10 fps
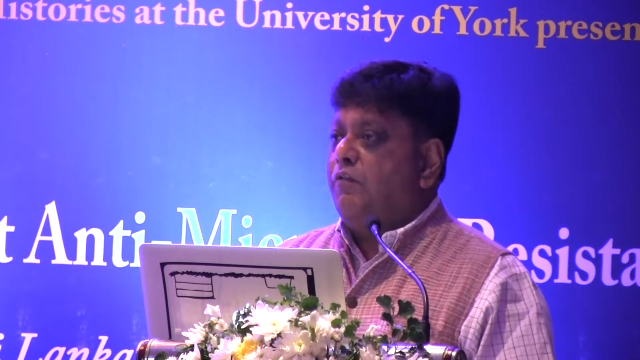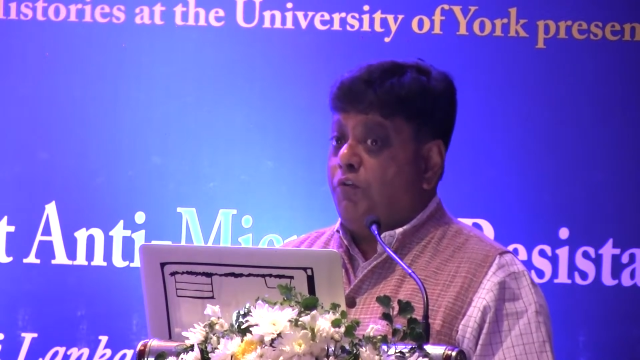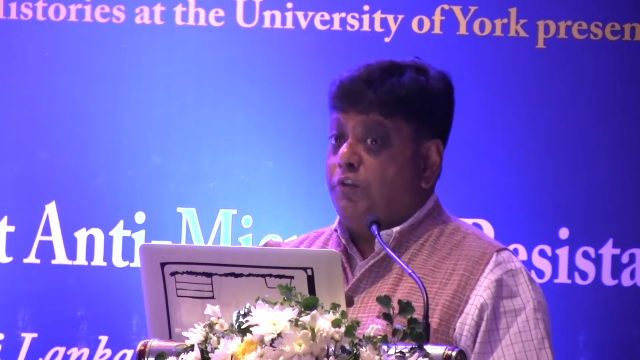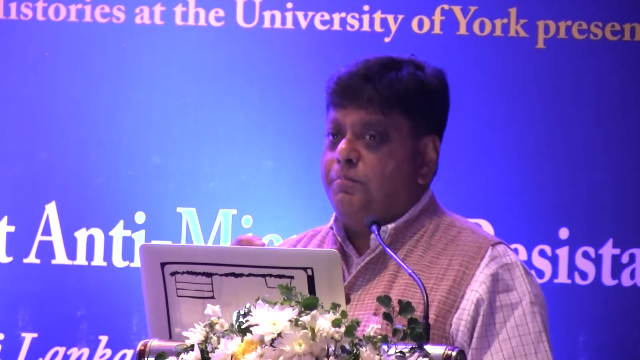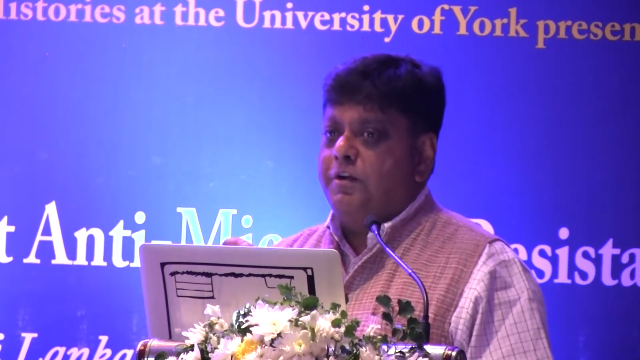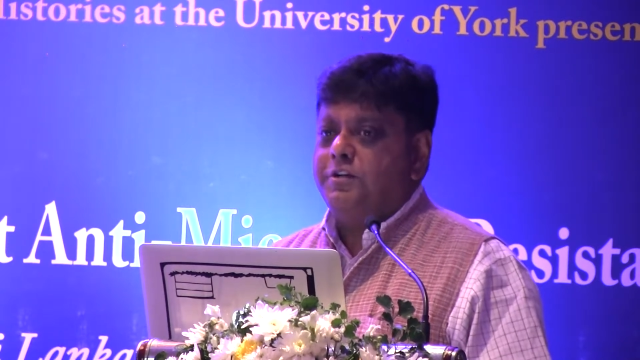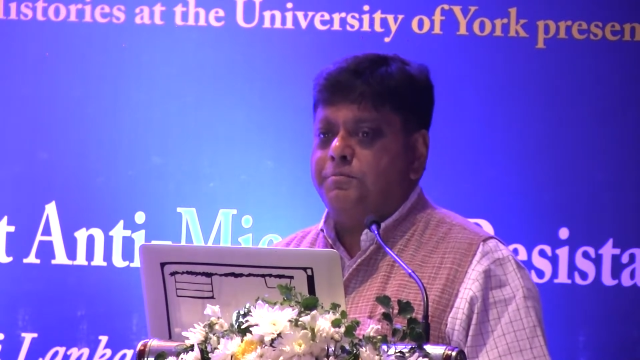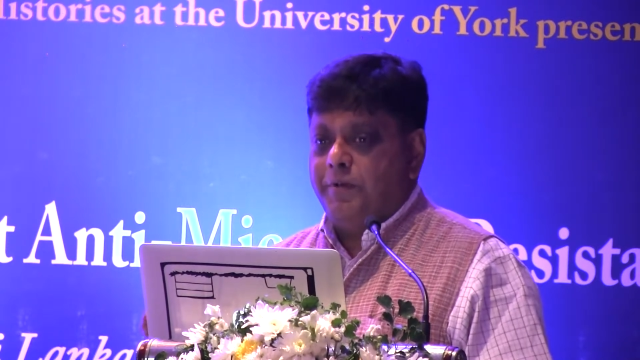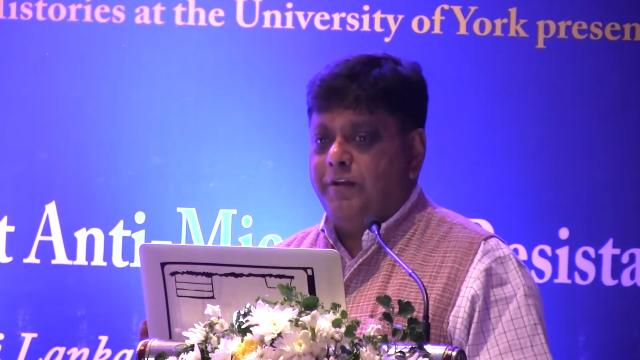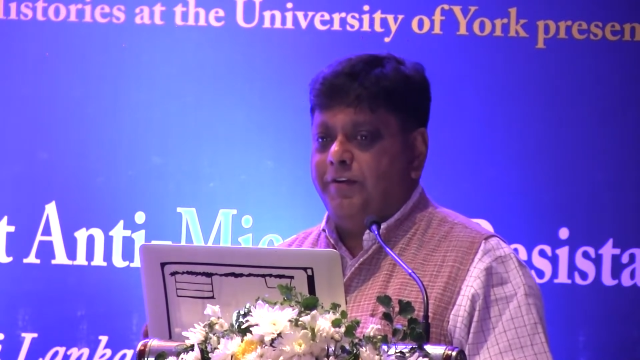for the
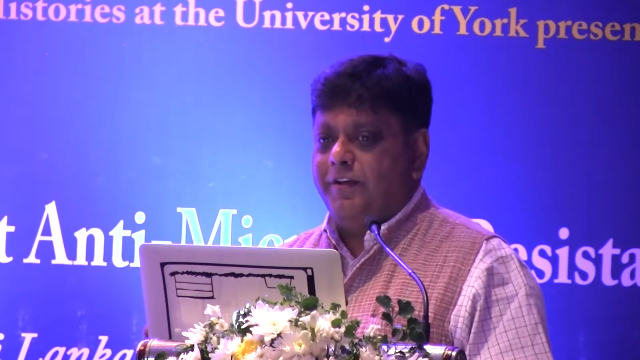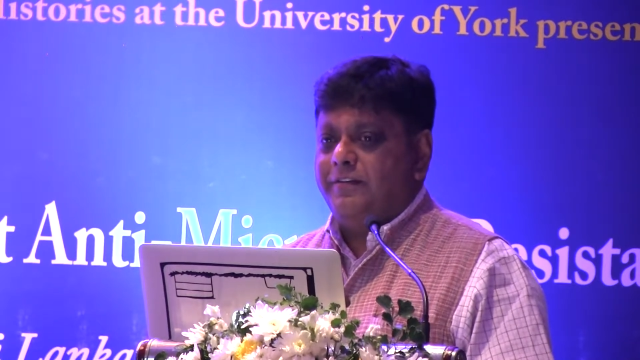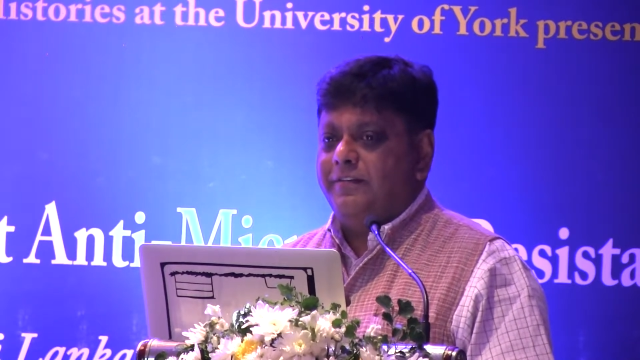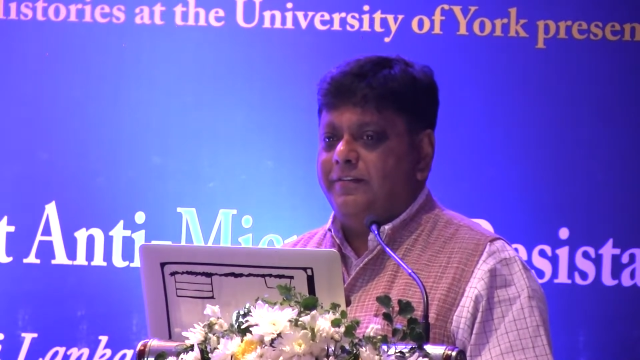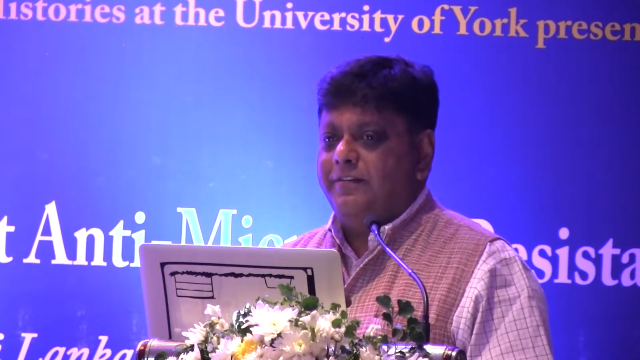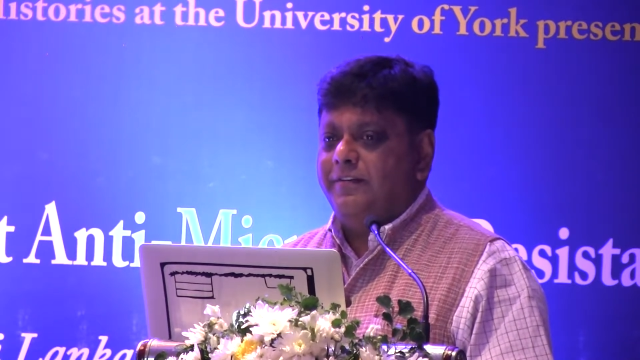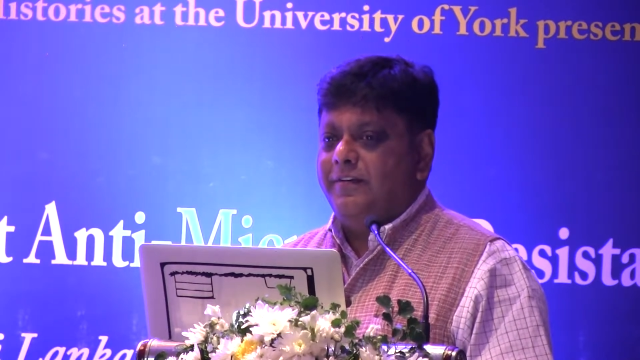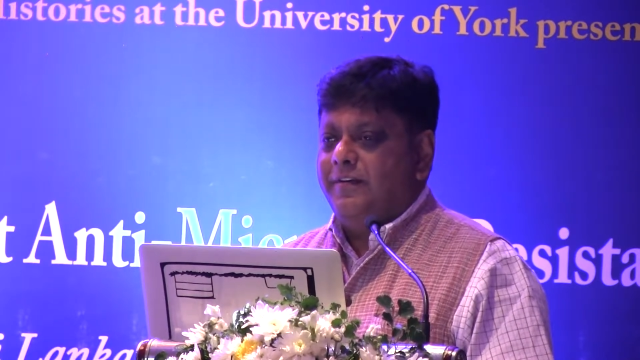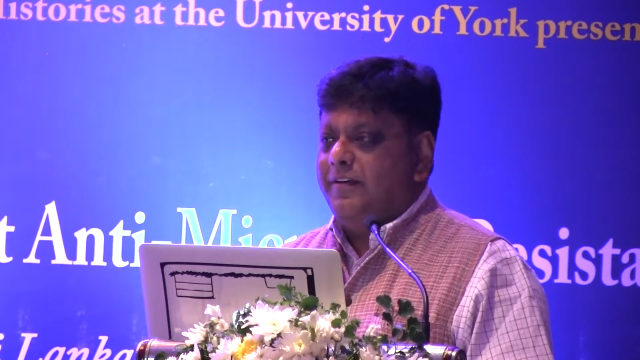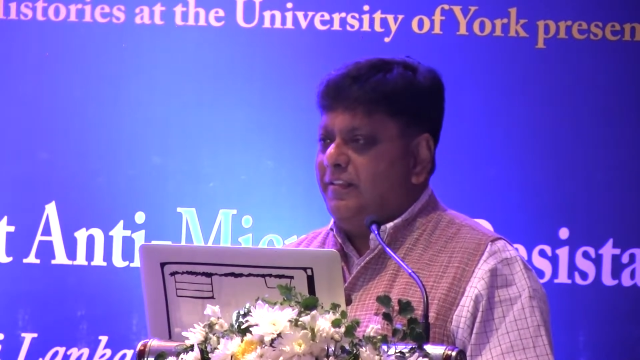British period,
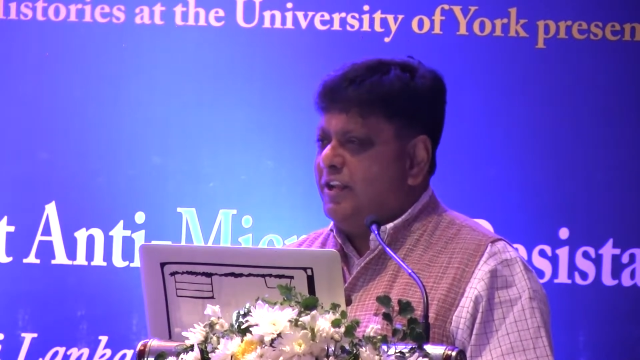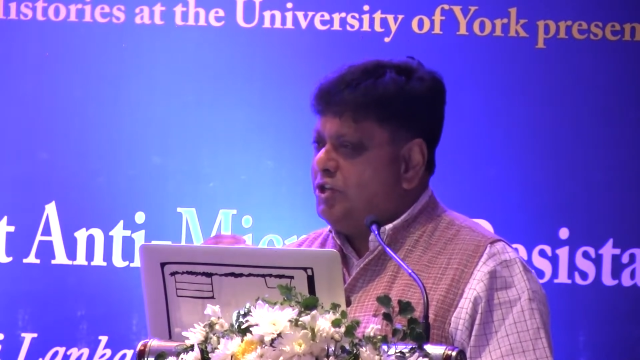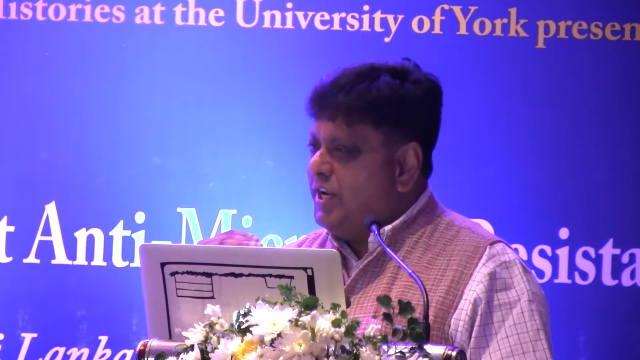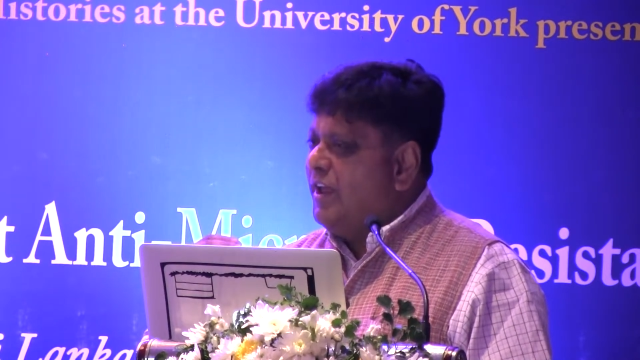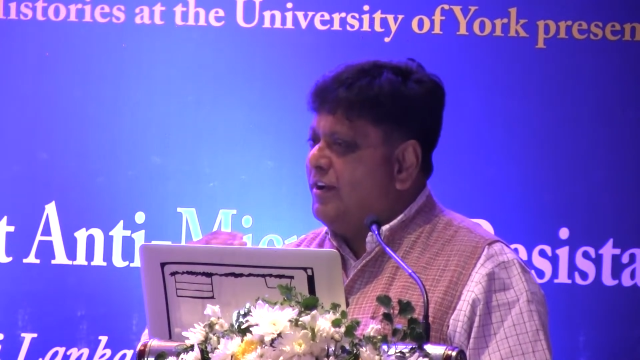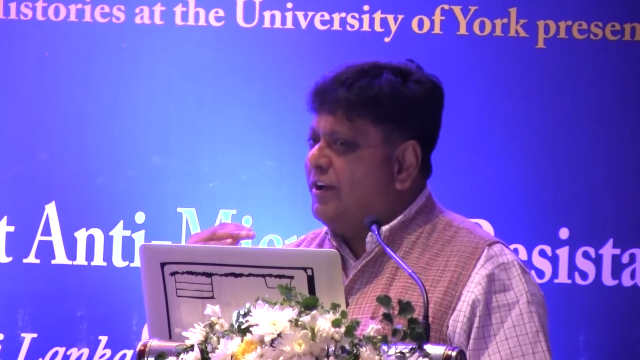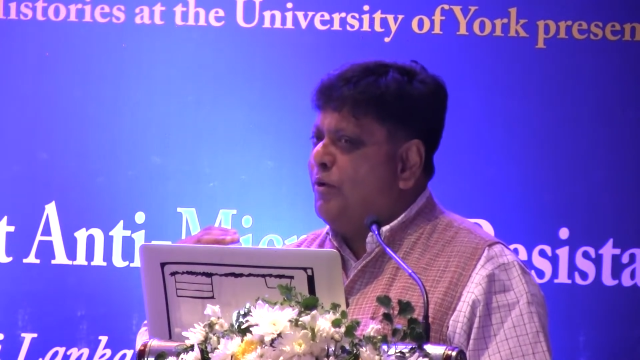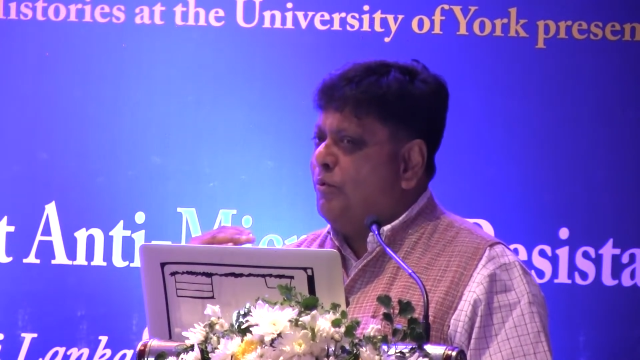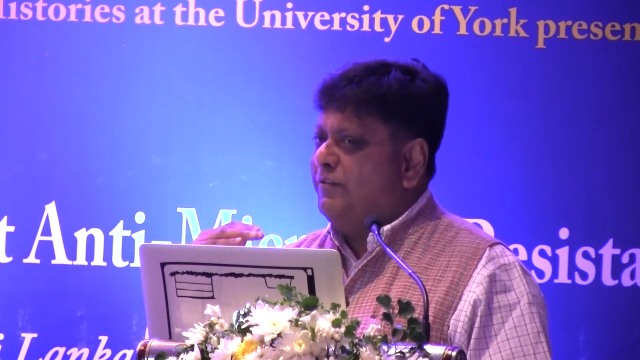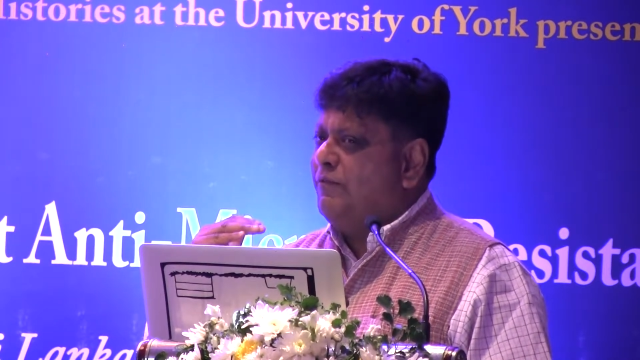that Sri
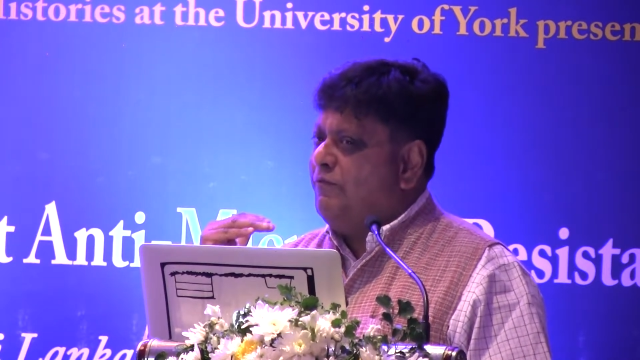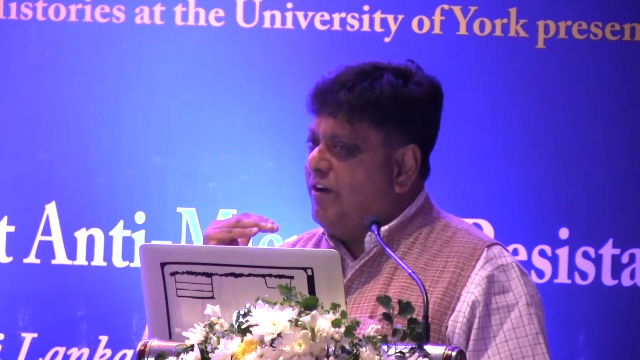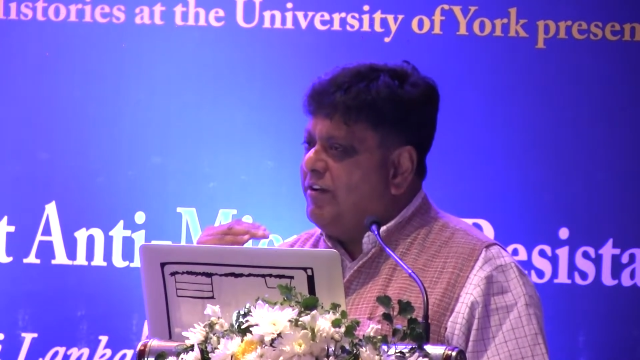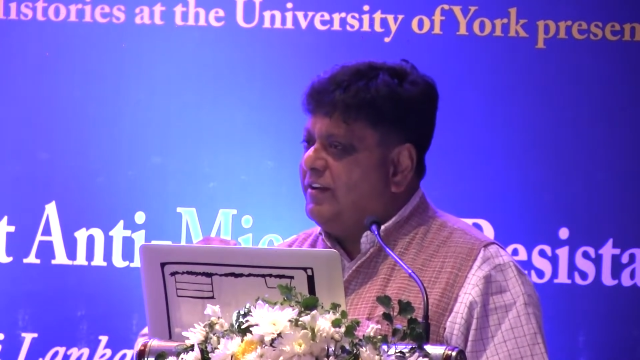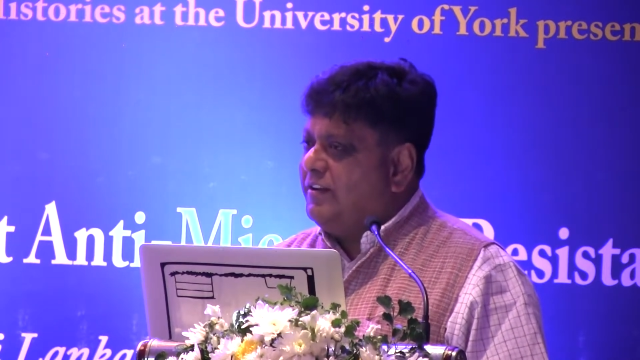Lanka was a very